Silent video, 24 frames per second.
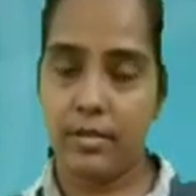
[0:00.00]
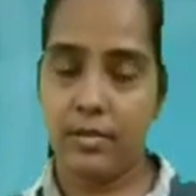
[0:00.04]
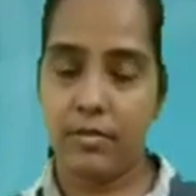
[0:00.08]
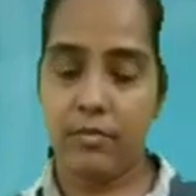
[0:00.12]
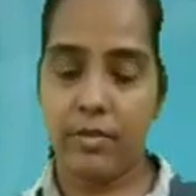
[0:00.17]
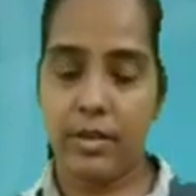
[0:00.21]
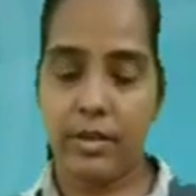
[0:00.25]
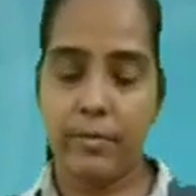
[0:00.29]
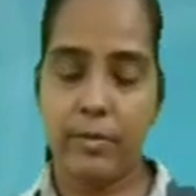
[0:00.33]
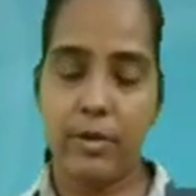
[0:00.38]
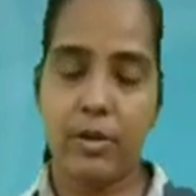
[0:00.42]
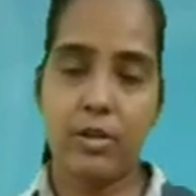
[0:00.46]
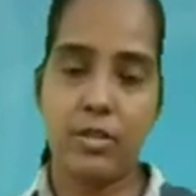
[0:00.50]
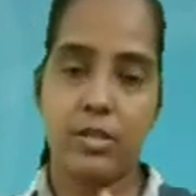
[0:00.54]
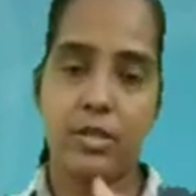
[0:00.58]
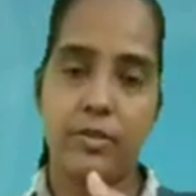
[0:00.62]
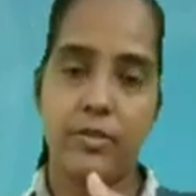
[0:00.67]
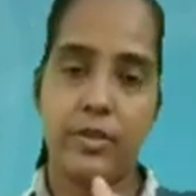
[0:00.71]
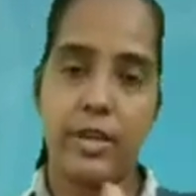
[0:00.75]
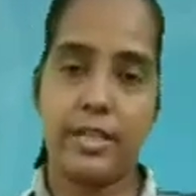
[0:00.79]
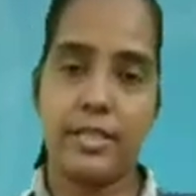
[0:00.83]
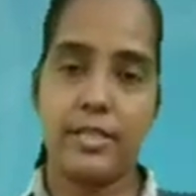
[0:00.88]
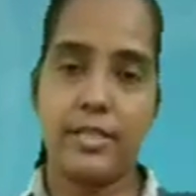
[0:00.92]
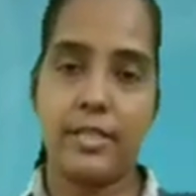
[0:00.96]
Why? Because
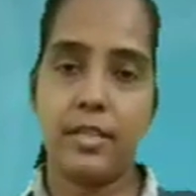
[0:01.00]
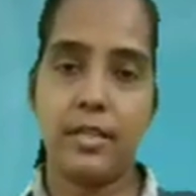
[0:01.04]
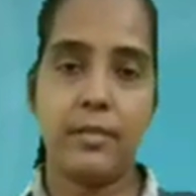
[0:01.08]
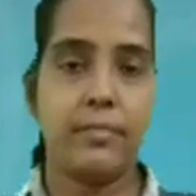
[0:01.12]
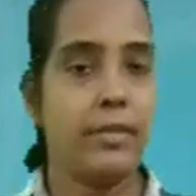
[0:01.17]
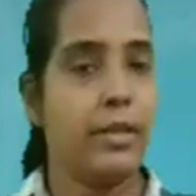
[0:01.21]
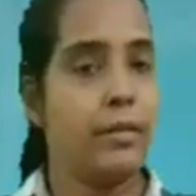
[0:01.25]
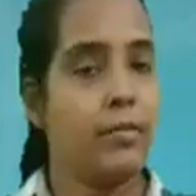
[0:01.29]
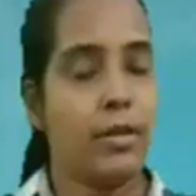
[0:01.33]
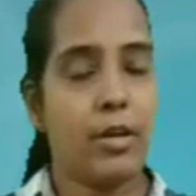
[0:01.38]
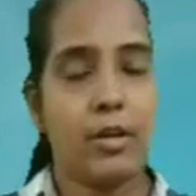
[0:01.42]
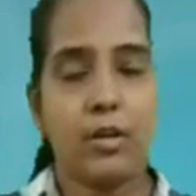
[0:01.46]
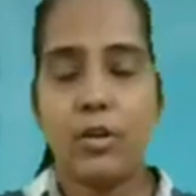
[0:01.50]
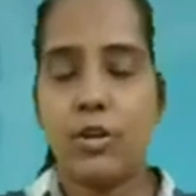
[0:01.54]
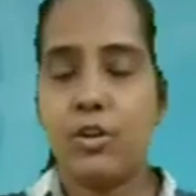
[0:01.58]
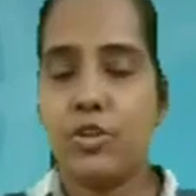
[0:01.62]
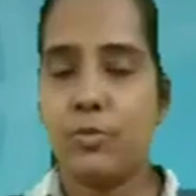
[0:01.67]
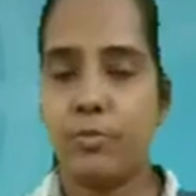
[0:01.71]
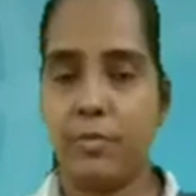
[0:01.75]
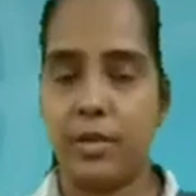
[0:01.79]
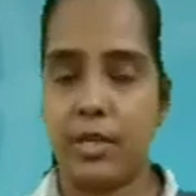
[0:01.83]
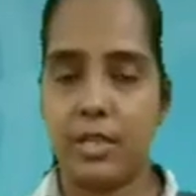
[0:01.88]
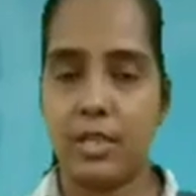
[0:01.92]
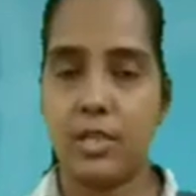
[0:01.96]
you extend them, they are not
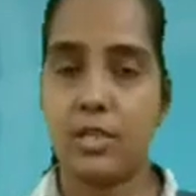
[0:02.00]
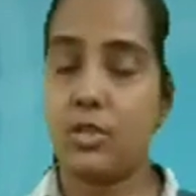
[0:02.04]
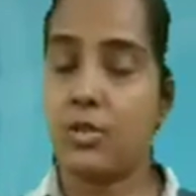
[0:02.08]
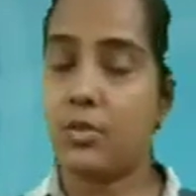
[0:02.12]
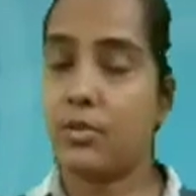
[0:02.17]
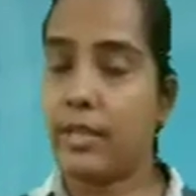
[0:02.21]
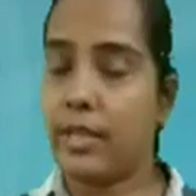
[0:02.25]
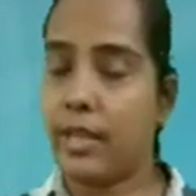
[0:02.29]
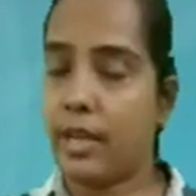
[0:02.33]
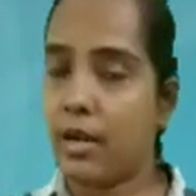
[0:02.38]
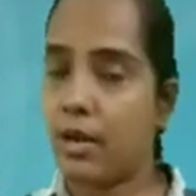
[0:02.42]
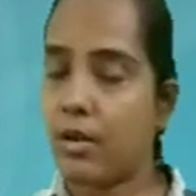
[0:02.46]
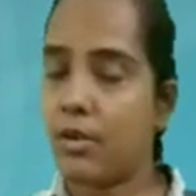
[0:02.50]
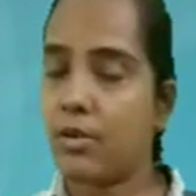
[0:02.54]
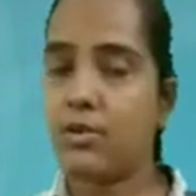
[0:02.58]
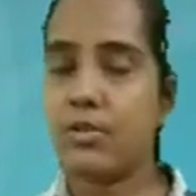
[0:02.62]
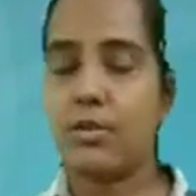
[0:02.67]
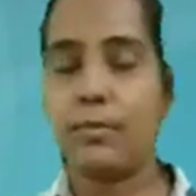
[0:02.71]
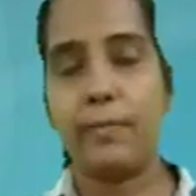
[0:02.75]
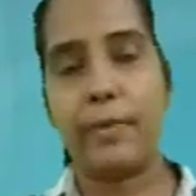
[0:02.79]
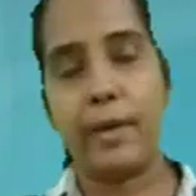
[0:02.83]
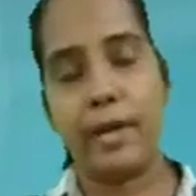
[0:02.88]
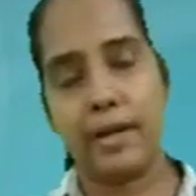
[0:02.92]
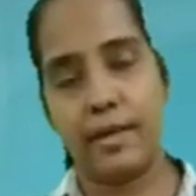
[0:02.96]
going to meet. So they are
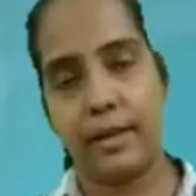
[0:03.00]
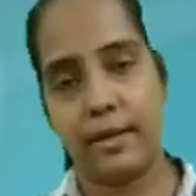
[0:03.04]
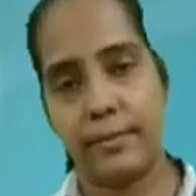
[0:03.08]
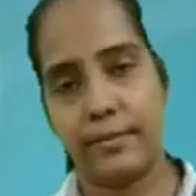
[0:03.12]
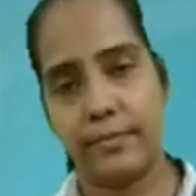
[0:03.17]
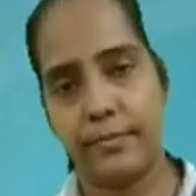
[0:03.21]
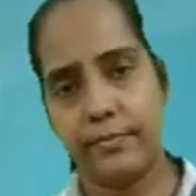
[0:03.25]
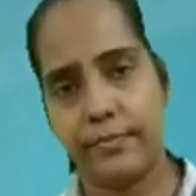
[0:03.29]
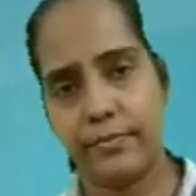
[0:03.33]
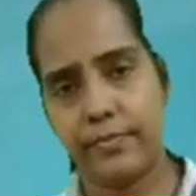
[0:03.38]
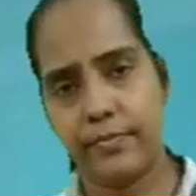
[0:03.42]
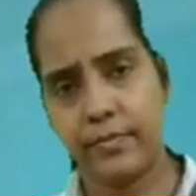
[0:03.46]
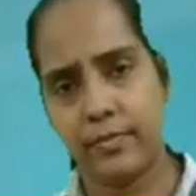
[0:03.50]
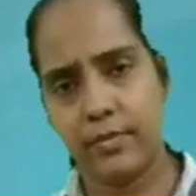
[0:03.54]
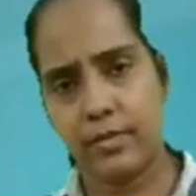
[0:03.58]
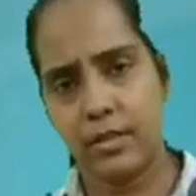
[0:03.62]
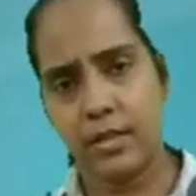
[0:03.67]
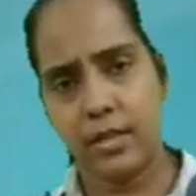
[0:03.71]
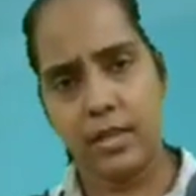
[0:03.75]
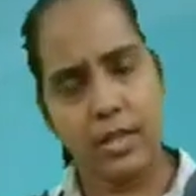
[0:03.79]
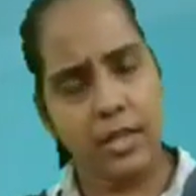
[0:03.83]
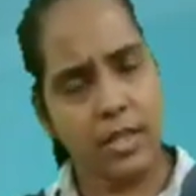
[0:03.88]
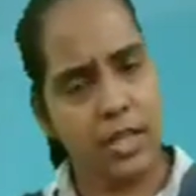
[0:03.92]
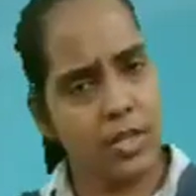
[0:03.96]
also parallel.
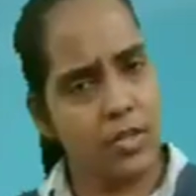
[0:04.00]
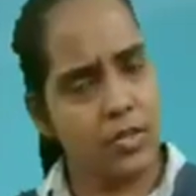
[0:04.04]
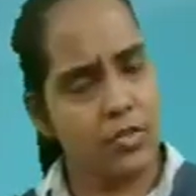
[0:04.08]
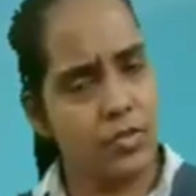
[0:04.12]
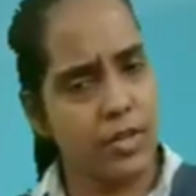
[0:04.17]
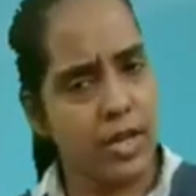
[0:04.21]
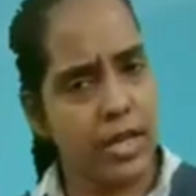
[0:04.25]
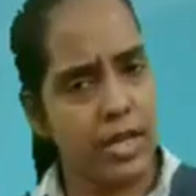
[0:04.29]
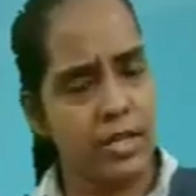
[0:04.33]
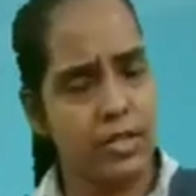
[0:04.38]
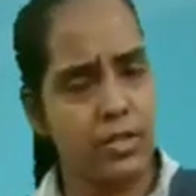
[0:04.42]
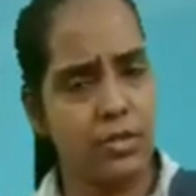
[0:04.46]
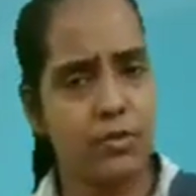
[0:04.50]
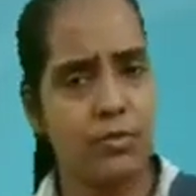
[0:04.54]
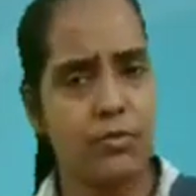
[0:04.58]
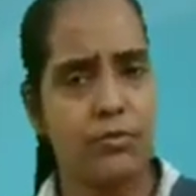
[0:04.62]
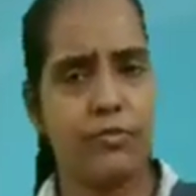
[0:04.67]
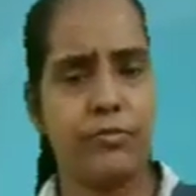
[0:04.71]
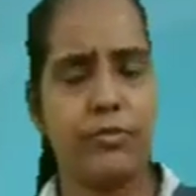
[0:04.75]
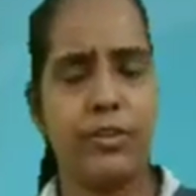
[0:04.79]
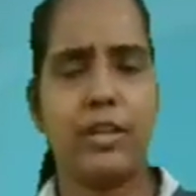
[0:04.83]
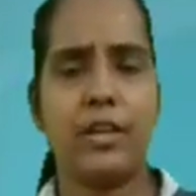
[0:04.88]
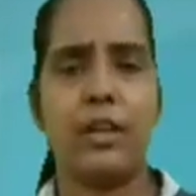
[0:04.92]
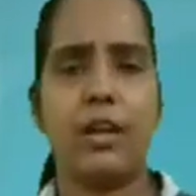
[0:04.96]
Can you try to
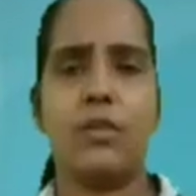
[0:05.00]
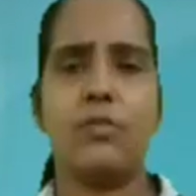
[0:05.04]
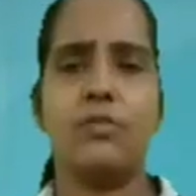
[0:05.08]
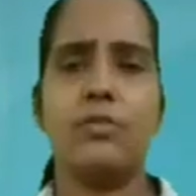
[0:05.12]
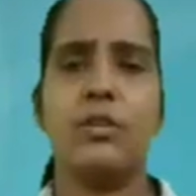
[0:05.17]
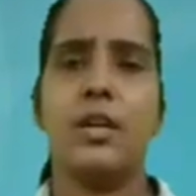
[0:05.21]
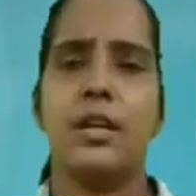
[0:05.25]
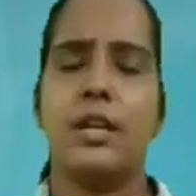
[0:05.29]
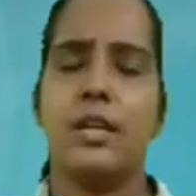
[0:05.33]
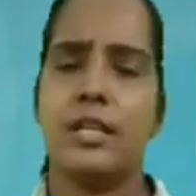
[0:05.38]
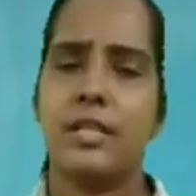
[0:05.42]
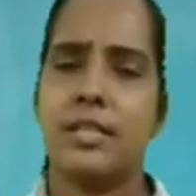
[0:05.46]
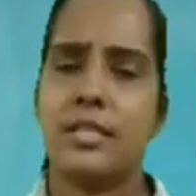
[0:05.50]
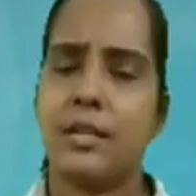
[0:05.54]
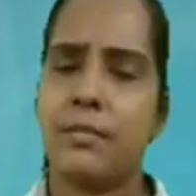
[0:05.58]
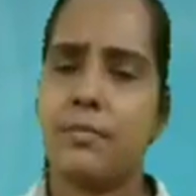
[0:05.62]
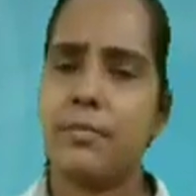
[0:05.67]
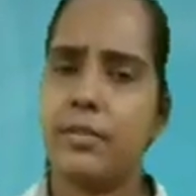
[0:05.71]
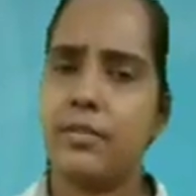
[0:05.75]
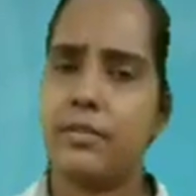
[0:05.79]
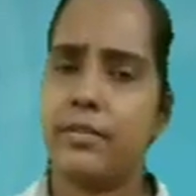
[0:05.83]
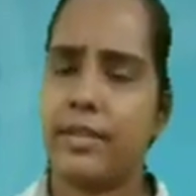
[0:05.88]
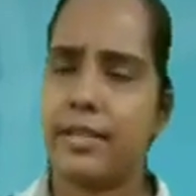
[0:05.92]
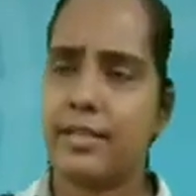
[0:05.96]
figure out
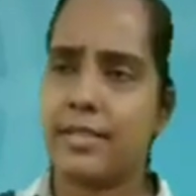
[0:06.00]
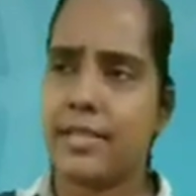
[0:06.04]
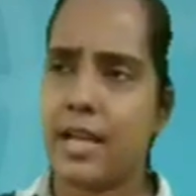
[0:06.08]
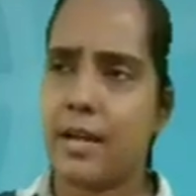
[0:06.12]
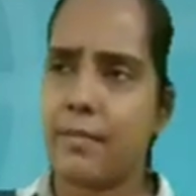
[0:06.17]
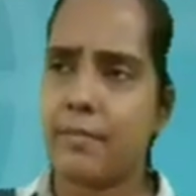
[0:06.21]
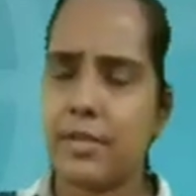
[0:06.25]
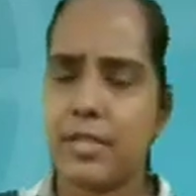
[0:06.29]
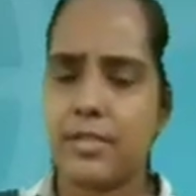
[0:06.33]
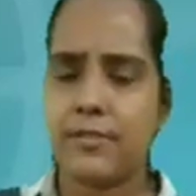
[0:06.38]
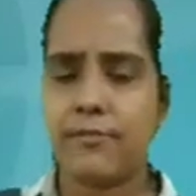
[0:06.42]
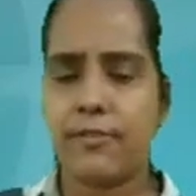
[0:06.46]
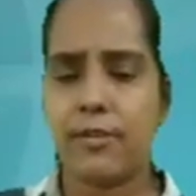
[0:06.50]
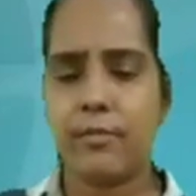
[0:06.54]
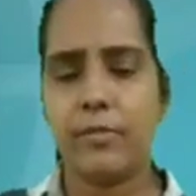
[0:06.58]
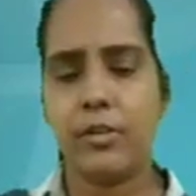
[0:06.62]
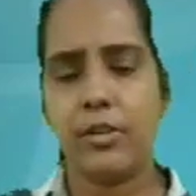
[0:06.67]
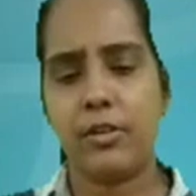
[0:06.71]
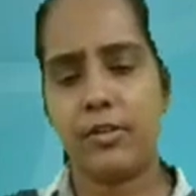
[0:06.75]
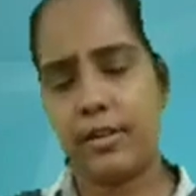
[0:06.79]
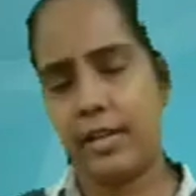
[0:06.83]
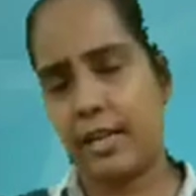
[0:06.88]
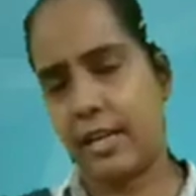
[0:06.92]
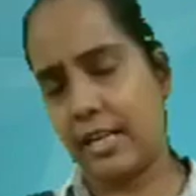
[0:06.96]
some other examples from
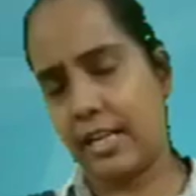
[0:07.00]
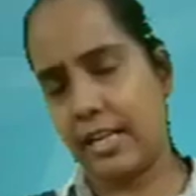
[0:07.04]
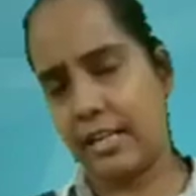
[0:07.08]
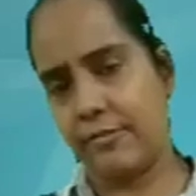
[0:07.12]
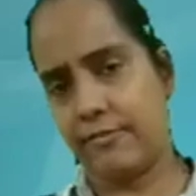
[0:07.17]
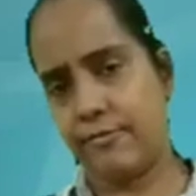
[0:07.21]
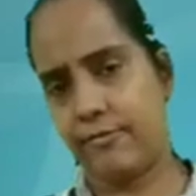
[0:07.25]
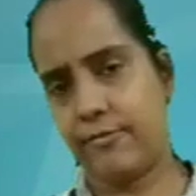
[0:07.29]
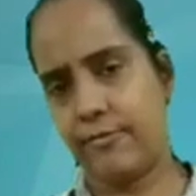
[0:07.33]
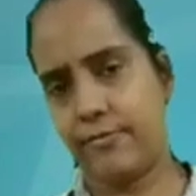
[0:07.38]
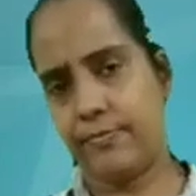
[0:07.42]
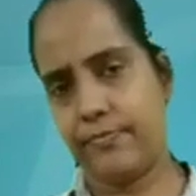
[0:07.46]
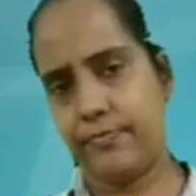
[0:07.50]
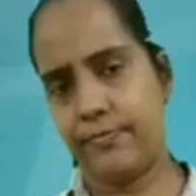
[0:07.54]
your real life?